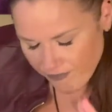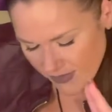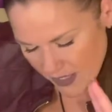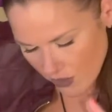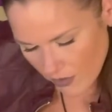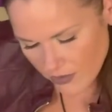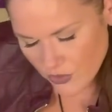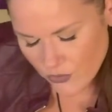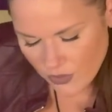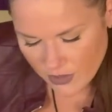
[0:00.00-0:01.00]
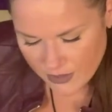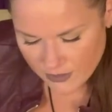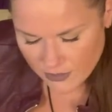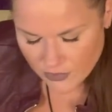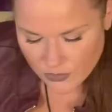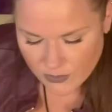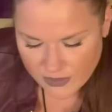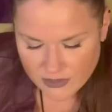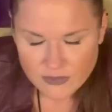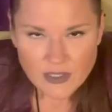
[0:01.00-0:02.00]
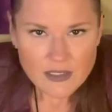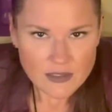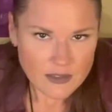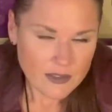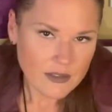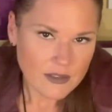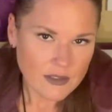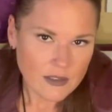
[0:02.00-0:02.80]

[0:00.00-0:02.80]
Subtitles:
They are trying to rectify this,